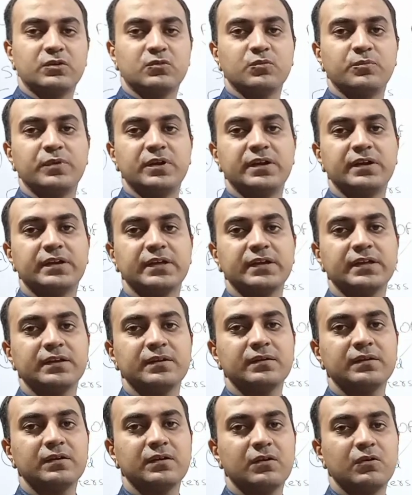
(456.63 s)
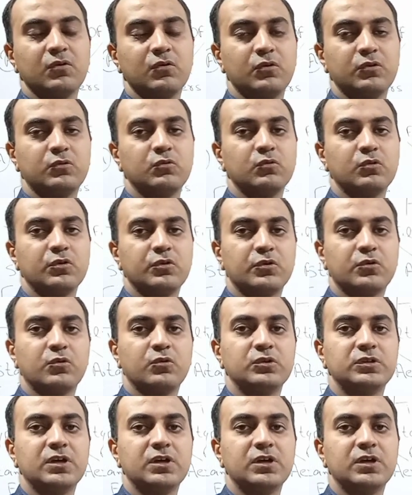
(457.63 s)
to maintain or to control